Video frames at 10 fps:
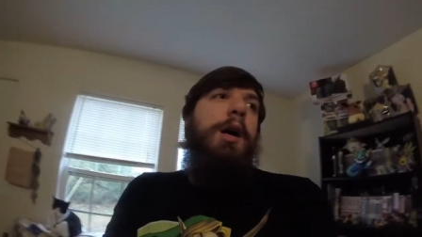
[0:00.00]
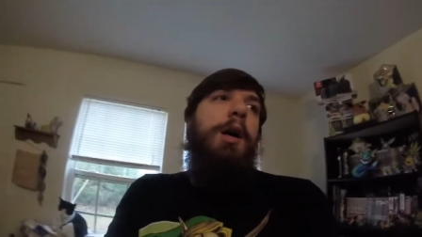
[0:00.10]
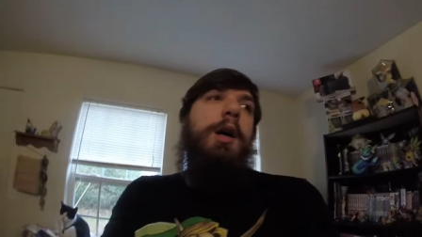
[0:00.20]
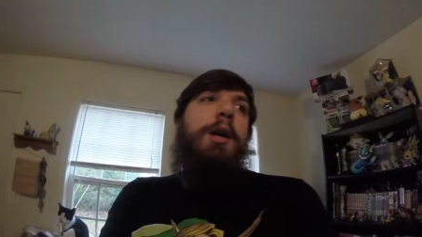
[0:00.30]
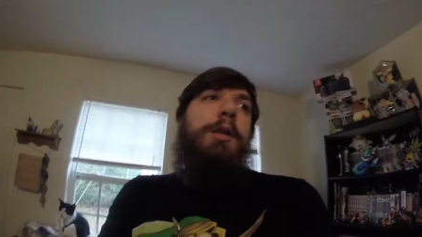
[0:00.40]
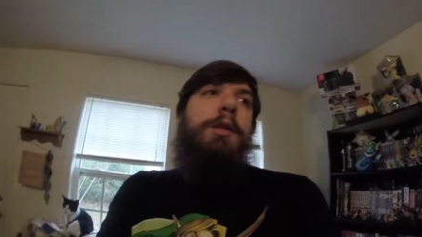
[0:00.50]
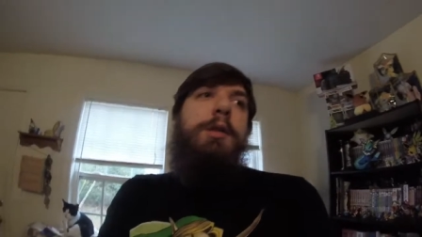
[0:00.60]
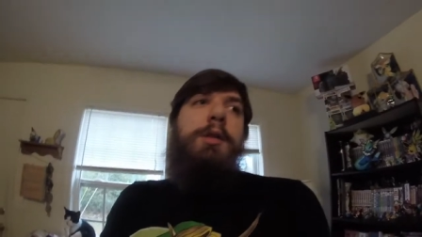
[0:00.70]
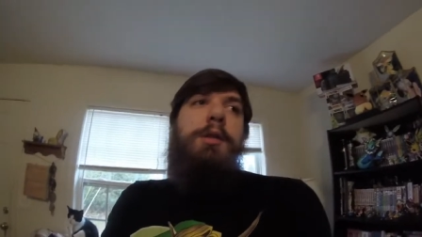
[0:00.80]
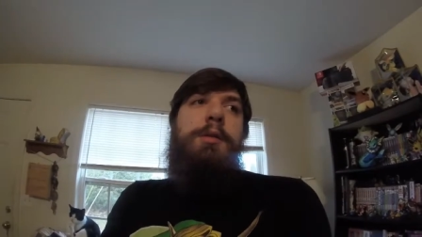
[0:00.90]
Uh,
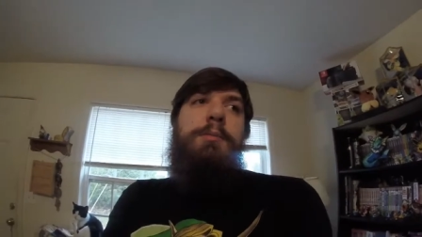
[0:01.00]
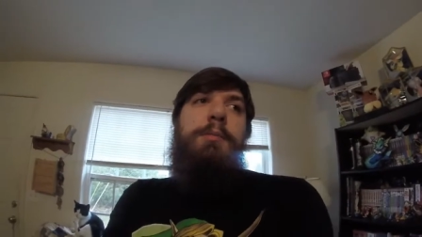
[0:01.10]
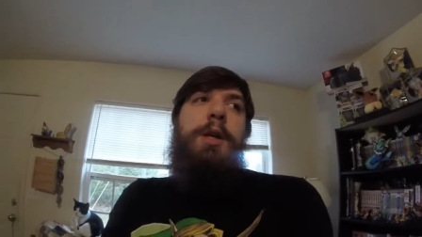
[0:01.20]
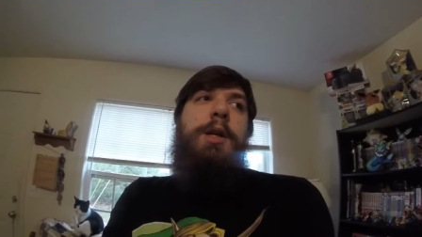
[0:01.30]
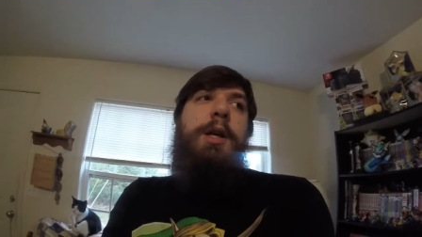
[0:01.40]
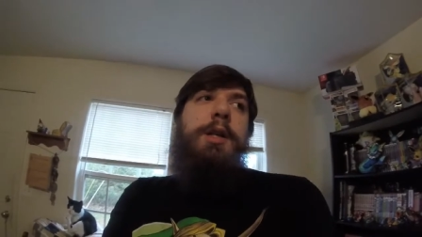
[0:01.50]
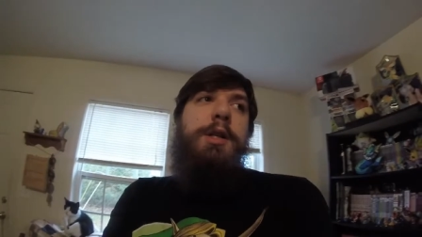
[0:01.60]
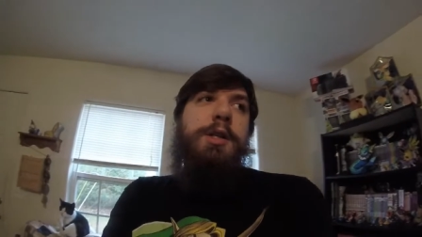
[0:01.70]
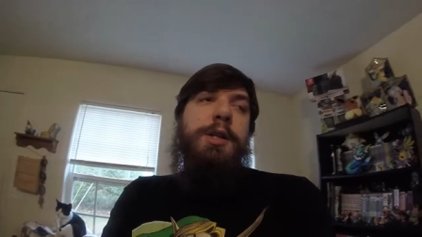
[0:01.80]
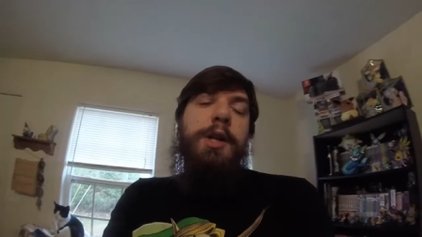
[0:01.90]
Monday
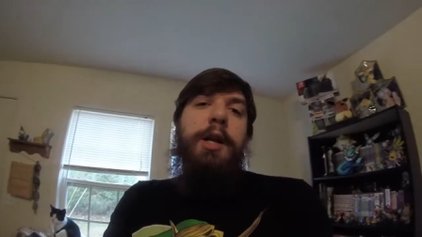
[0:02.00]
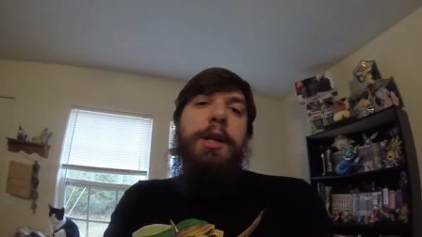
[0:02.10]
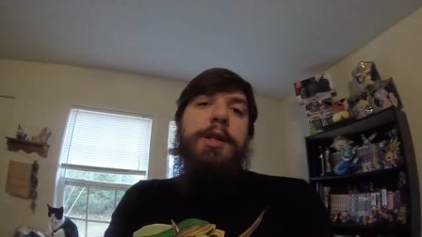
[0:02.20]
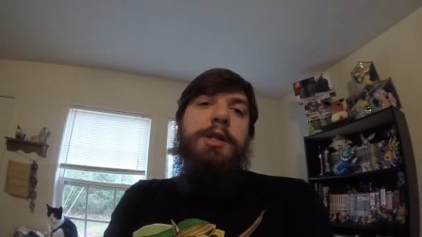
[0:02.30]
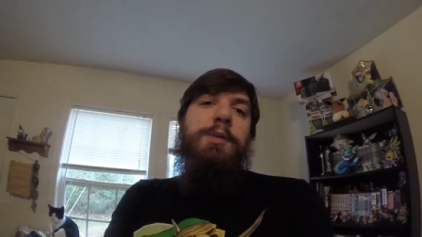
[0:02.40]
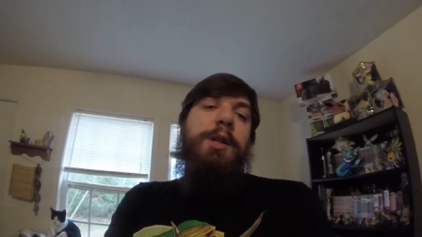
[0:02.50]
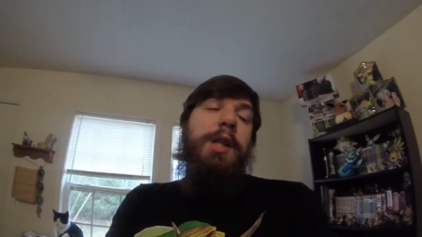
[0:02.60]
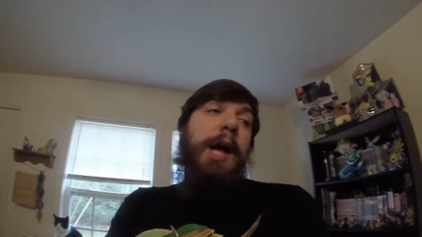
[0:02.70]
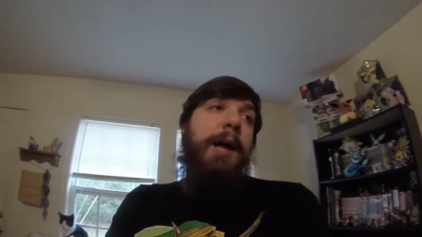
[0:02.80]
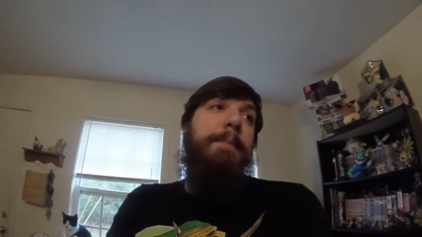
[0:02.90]
just shenanigans with
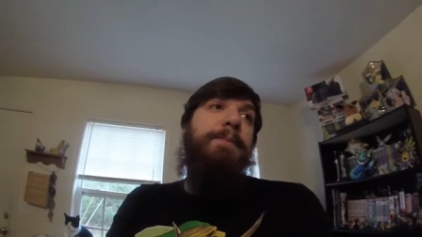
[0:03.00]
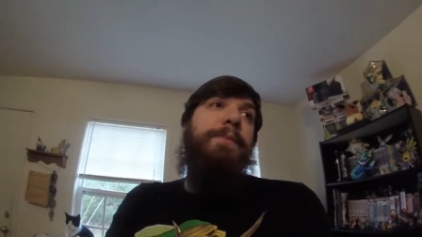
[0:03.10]
that.